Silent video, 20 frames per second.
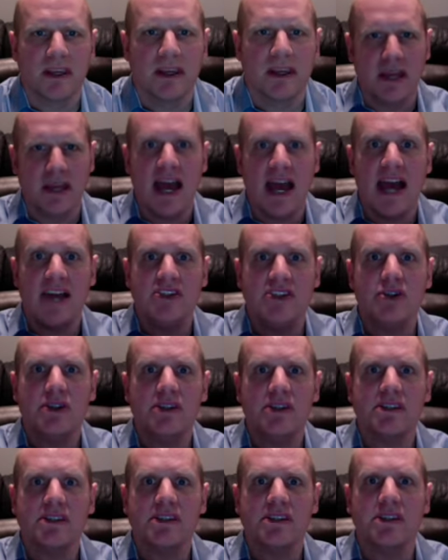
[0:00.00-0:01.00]
As you
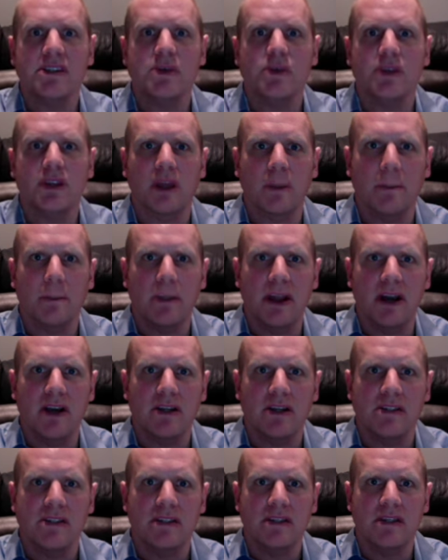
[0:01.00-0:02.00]
can see, with a
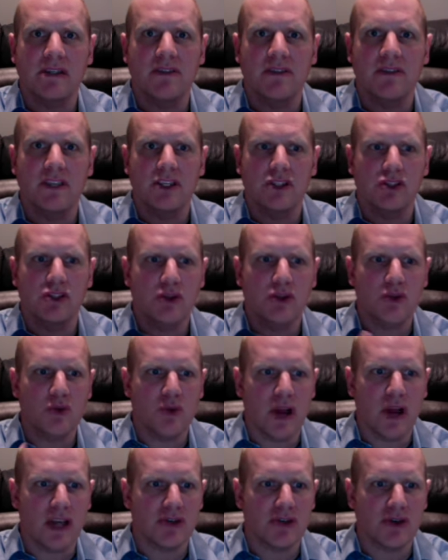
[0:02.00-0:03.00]
comparison of these two
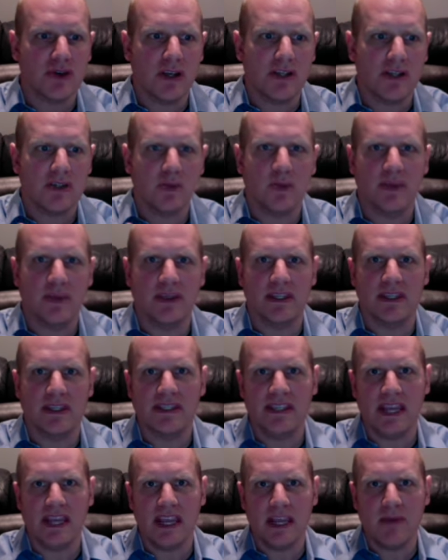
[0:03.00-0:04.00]
restaurants with the
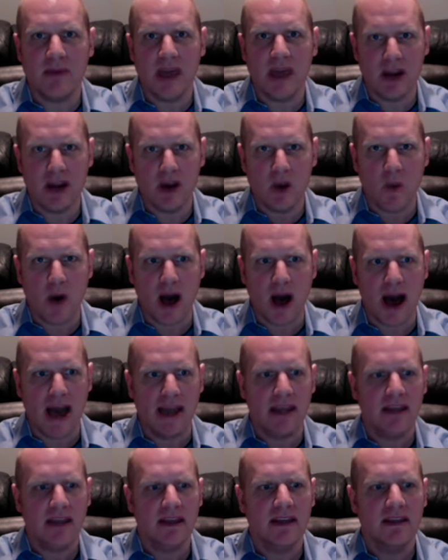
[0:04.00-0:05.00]
same
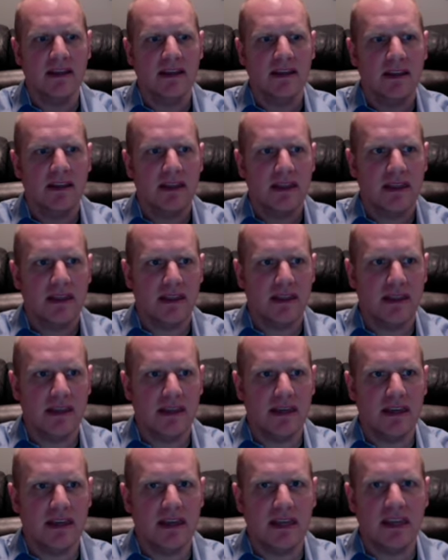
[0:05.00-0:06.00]
NOI,
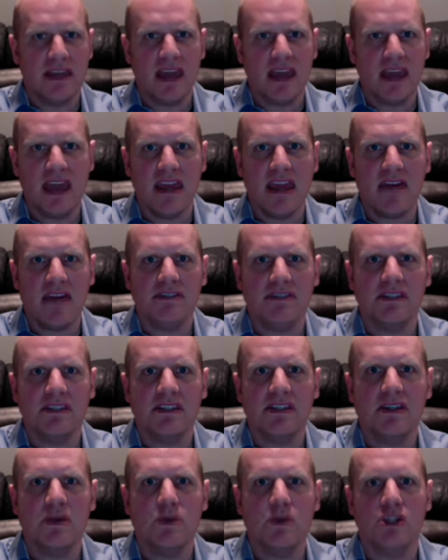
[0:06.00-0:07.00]
the
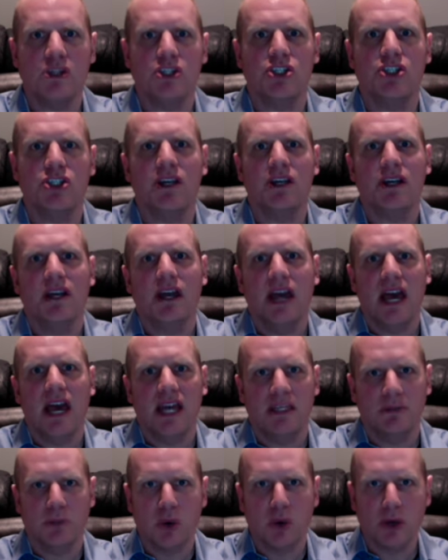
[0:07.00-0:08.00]
KFC, which
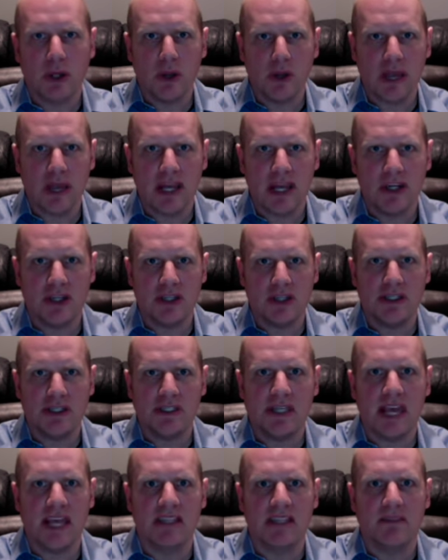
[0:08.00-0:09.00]
has more locations,
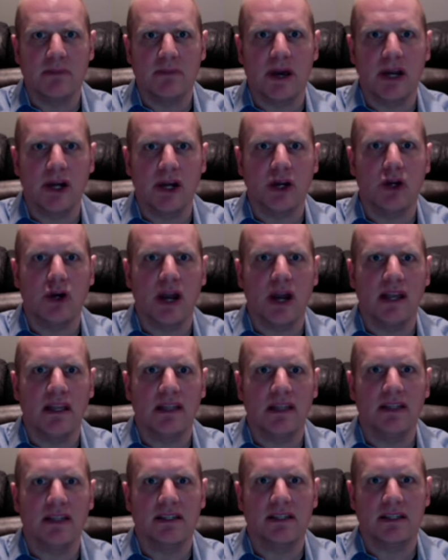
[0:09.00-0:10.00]
has better
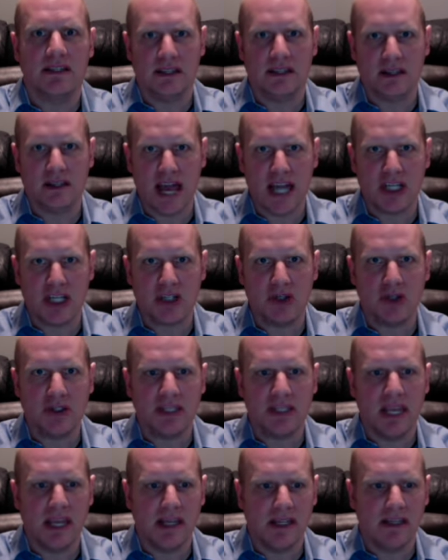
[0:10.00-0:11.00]
credit, it's a national
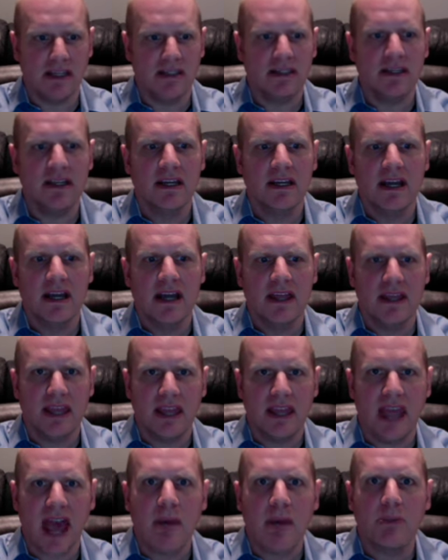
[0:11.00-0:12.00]
tenant, the
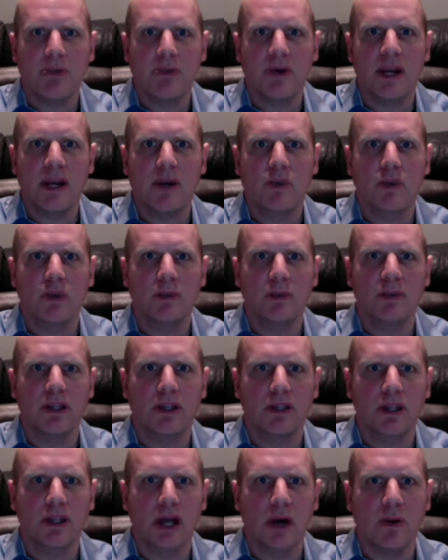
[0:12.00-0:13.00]
cap rate will be
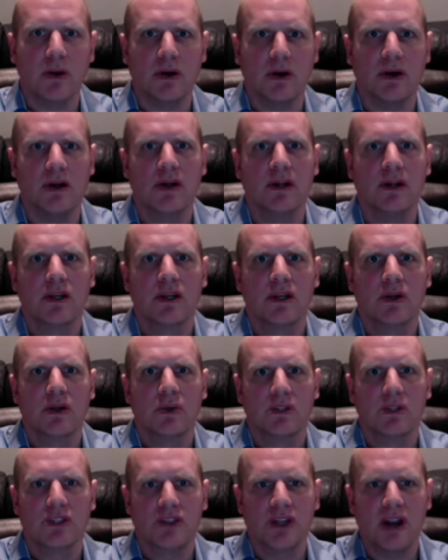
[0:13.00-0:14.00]
lower,
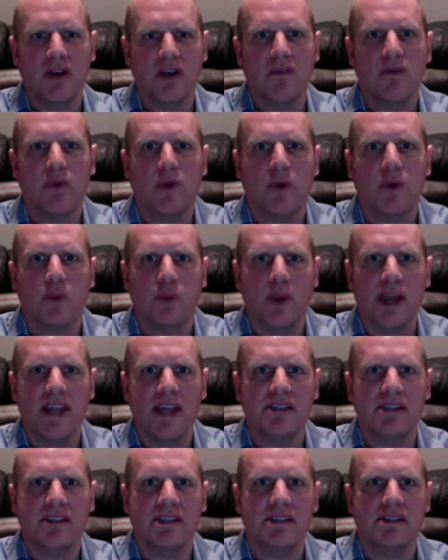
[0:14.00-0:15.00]
which therefore
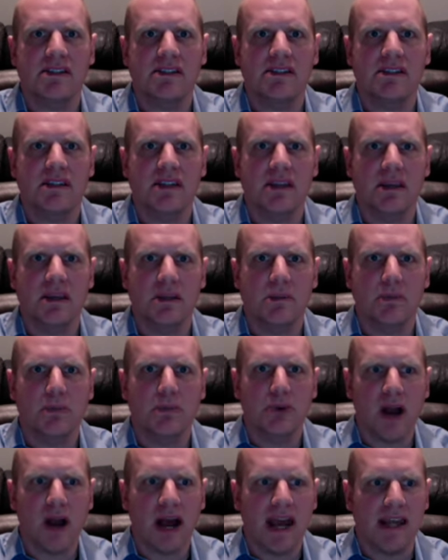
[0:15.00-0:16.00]
raises the
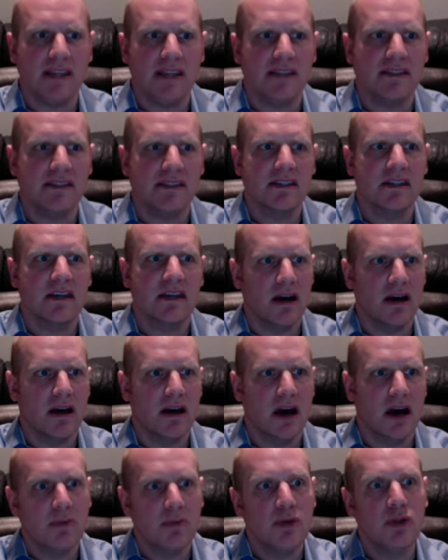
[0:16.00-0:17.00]
price
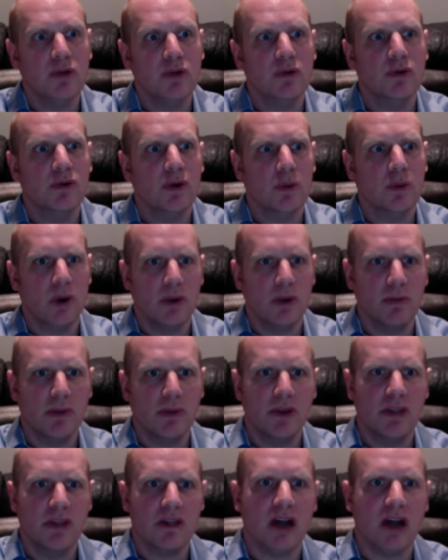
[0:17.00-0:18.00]
up to $1
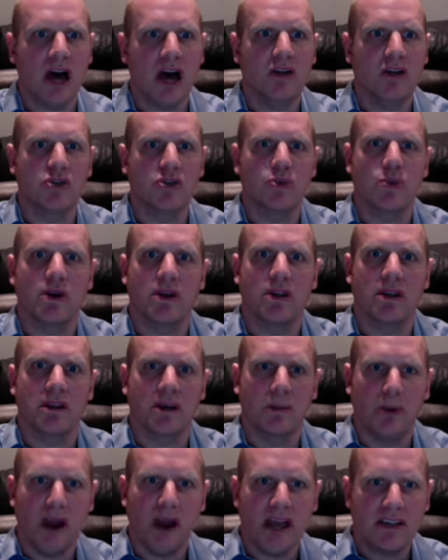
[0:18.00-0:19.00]
million, where the
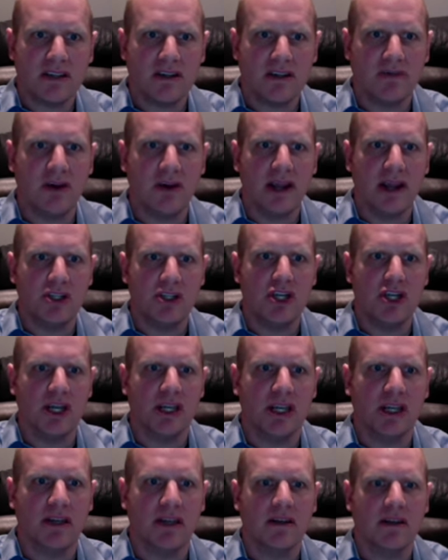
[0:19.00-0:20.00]
Nebraska Fried Chicken,